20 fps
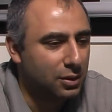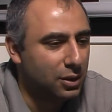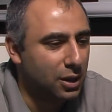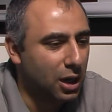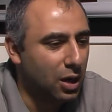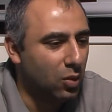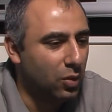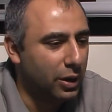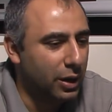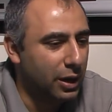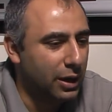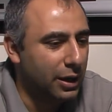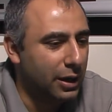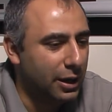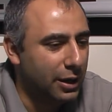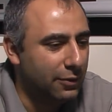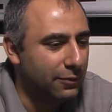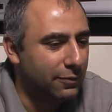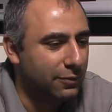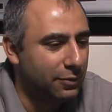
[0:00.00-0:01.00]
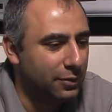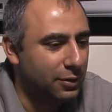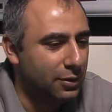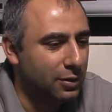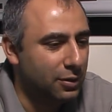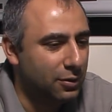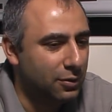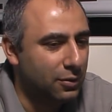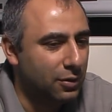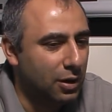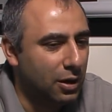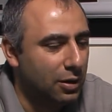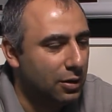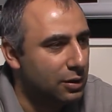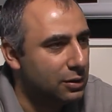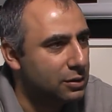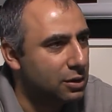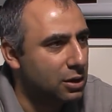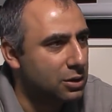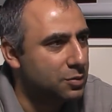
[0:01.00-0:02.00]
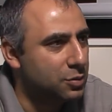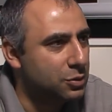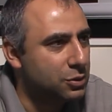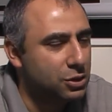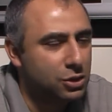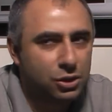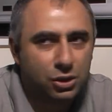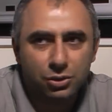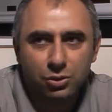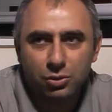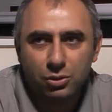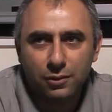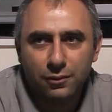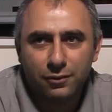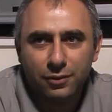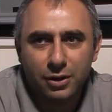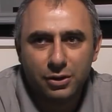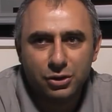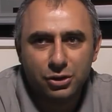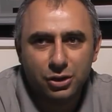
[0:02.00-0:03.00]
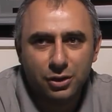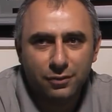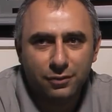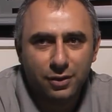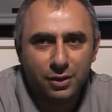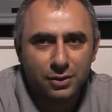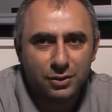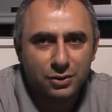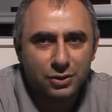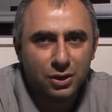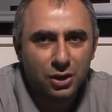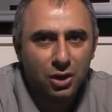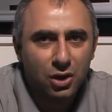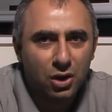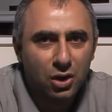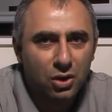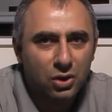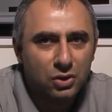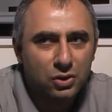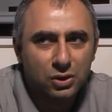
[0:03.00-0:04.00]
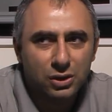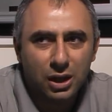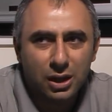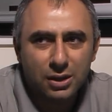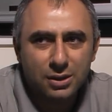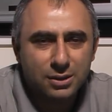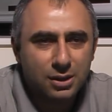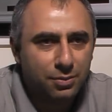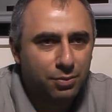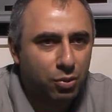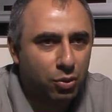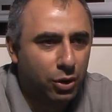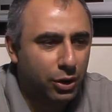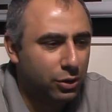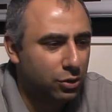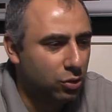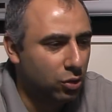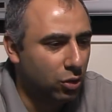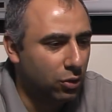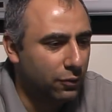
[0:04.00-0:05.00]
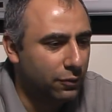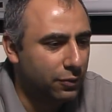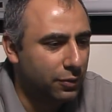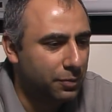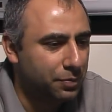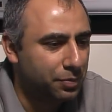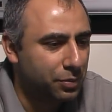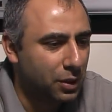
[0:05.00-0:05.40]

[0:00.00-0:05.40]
that way I have uh, uh, transposition to the French defense so that is the point of